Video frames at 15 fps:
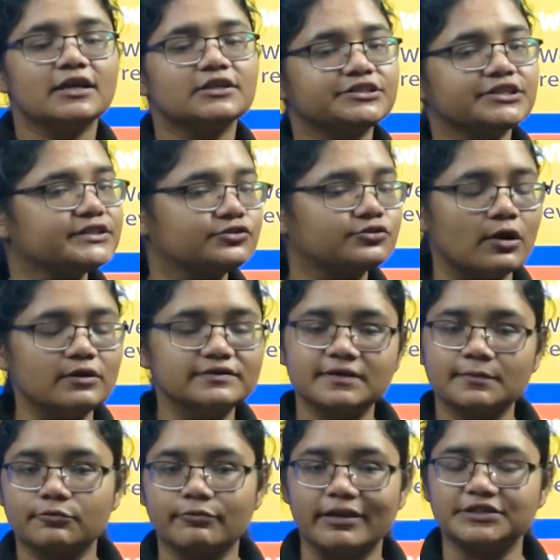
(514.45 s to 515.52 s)
Just solve
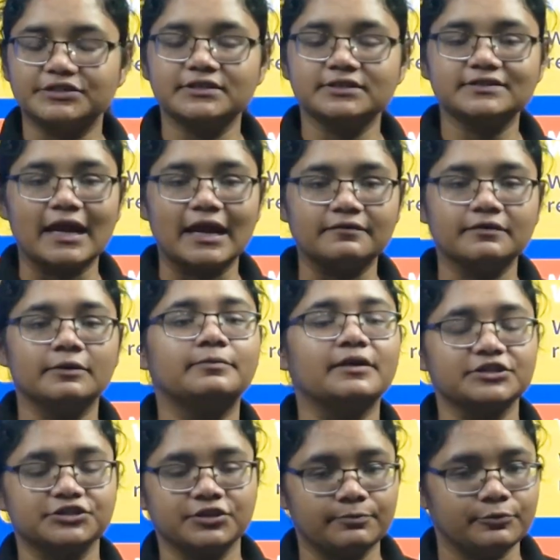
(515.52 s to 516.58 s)
some questions that will
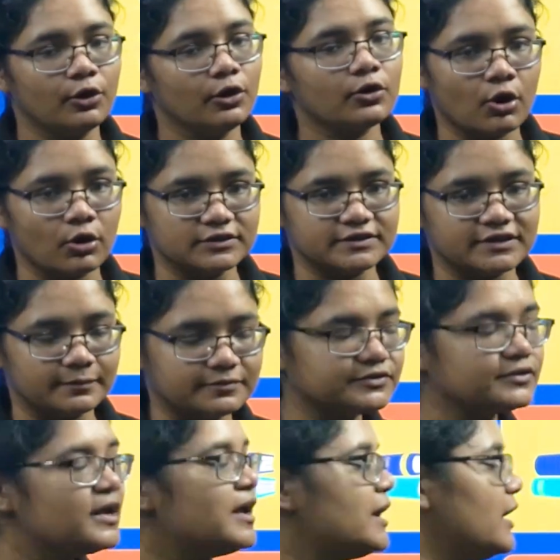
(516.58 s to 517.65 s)
brush up your
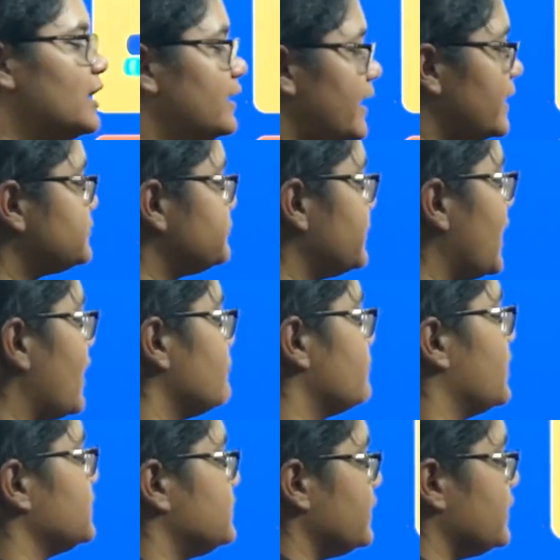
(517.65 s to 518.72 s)
concepts. Next, we have
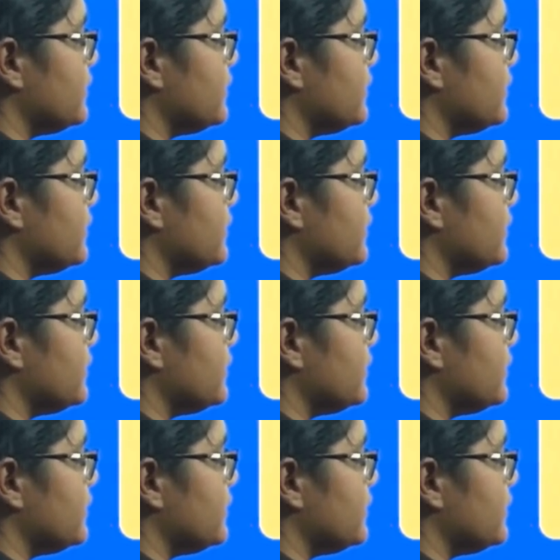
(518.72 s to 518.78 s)
monthly